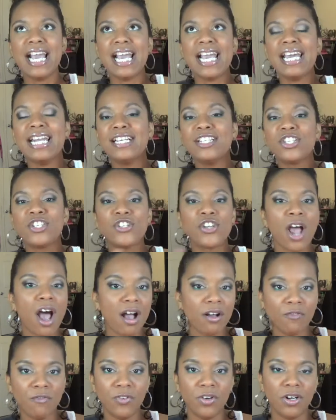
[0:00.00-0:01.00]
It is
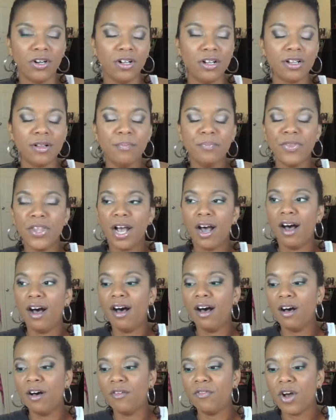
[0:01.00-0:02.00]
chock full
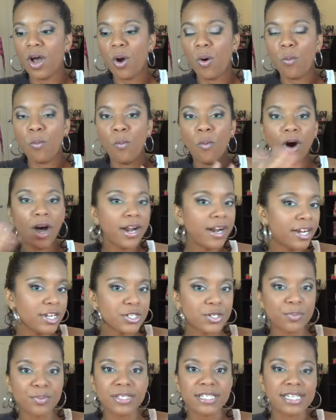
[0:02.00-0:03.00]
of
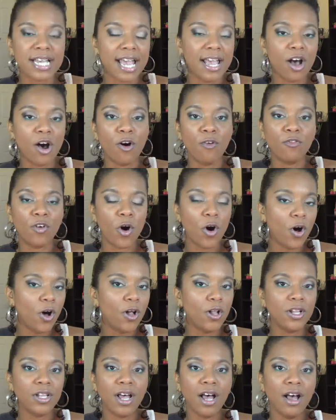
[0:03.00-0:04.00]
100% of
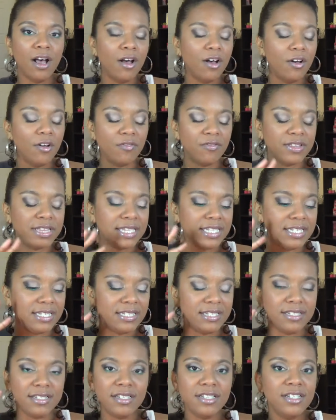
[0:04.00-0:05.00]
all of
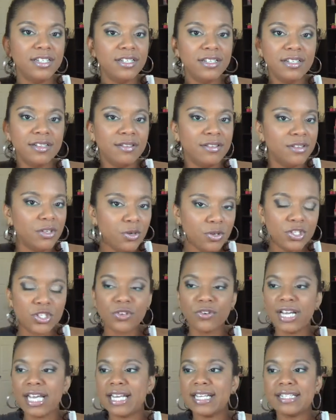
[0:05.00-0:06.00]
the
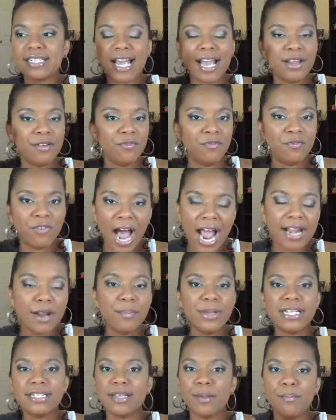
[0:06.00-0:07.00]
nutrients and
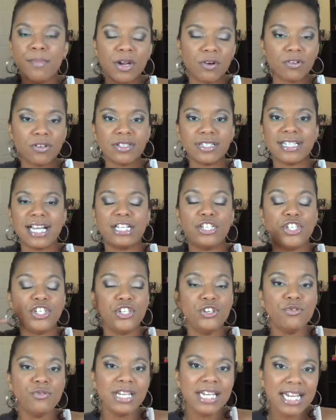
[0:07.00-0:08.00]
vitamins and minerals that
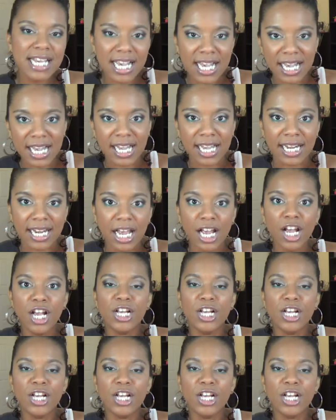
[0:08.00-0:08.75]
you need